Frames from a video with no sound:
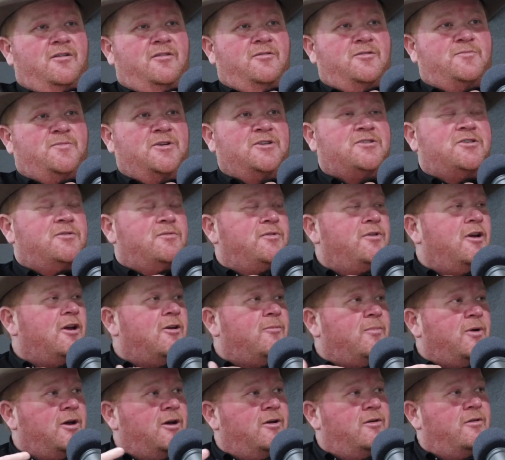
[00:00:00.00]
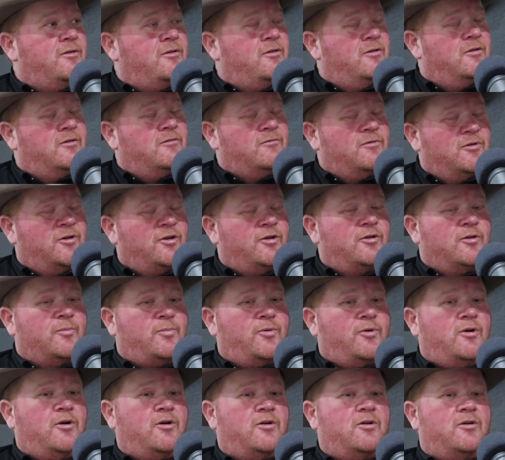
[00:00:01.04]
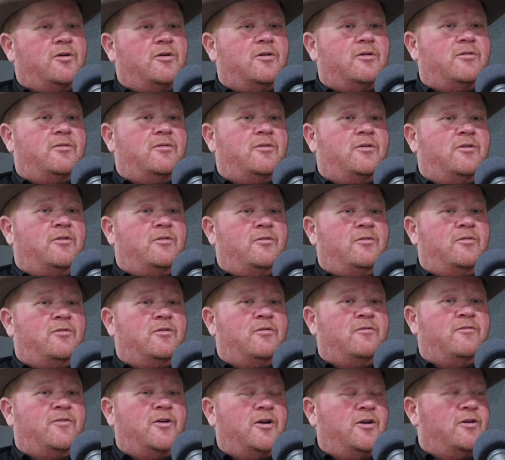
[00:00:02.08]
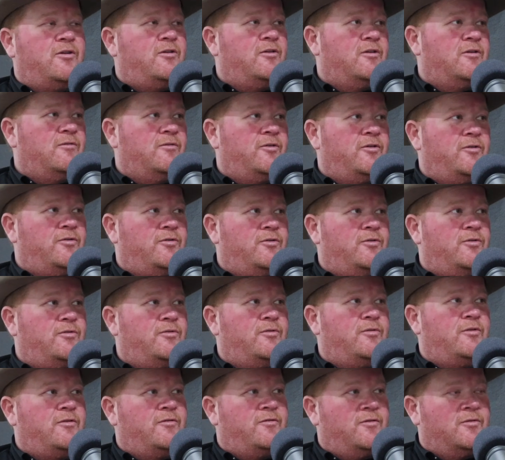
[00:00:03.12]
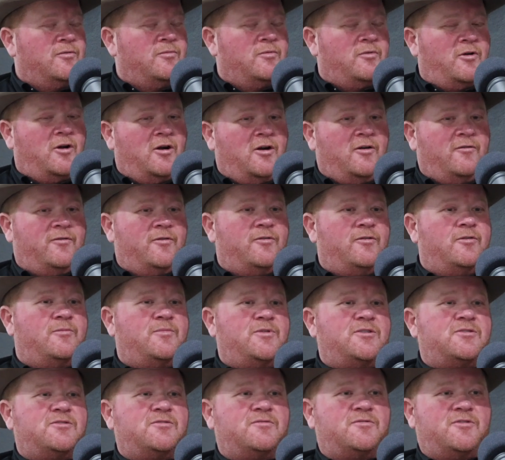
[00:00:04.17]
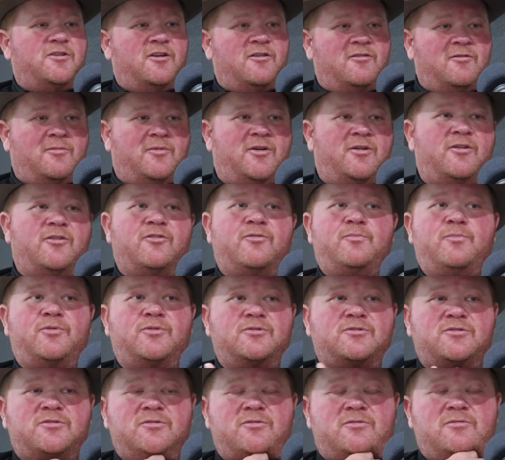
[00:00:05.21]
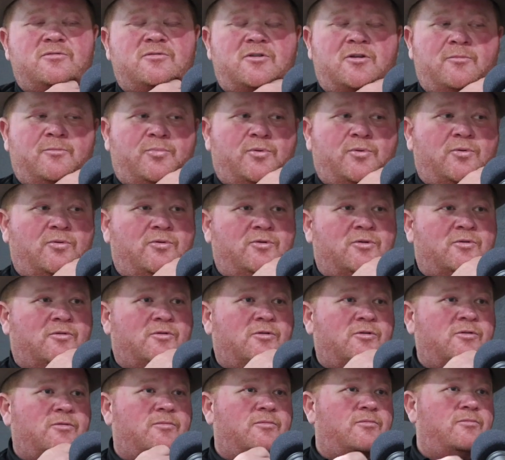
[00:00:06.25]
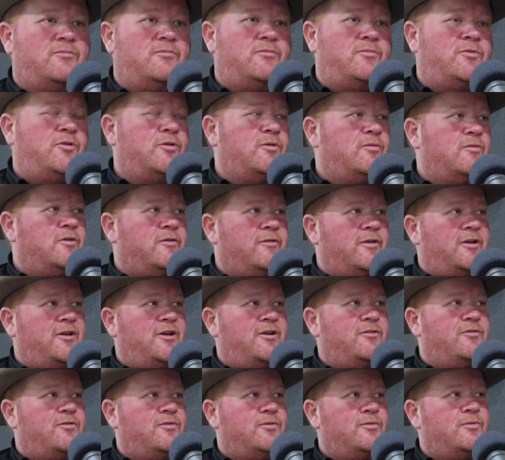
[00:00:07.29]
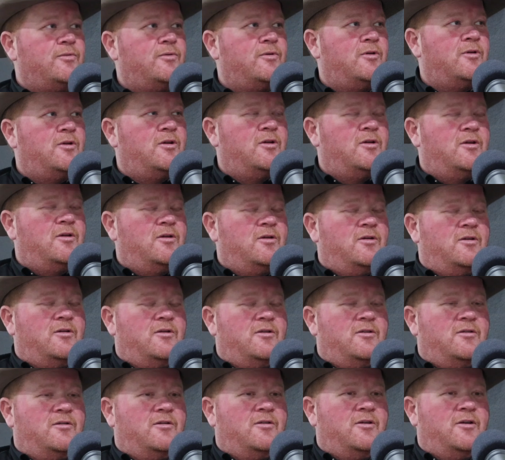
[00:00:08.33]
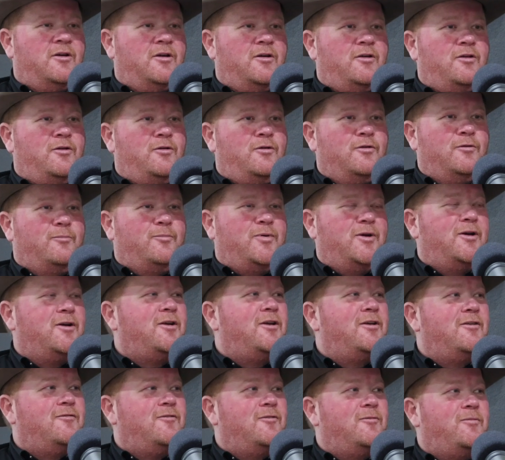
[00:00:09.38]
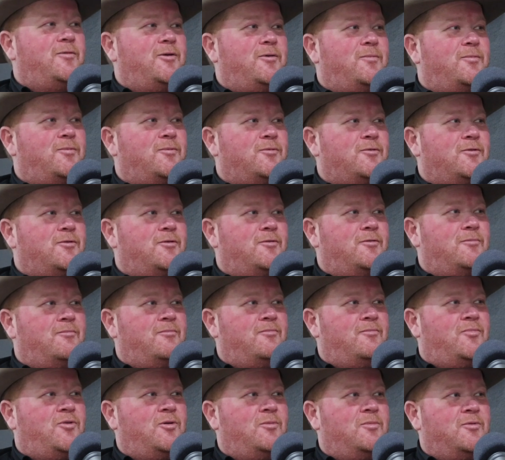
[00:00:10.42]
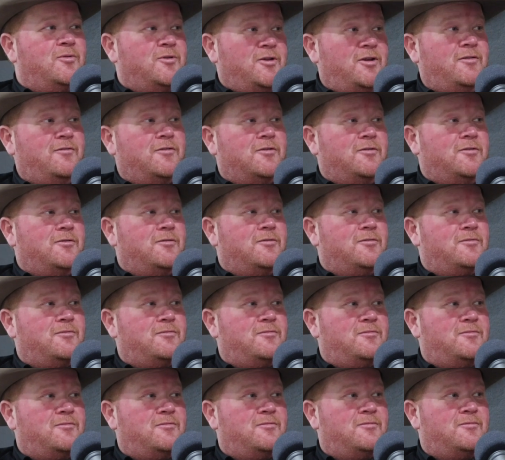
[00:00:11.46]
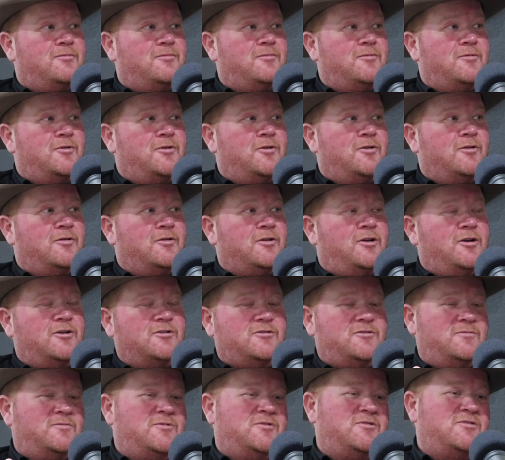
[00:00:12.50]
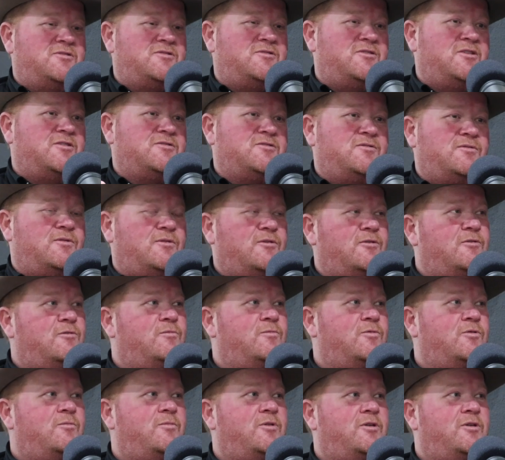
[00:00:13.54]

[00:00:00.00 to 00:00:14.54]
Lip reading: especially when you have really good product and you're very good at what you do and you feel confident in your business with everybody that's pushing and pulling the rope and doing whatever they need to, you're begging for people to believe in you. The customers, it's not so hard no more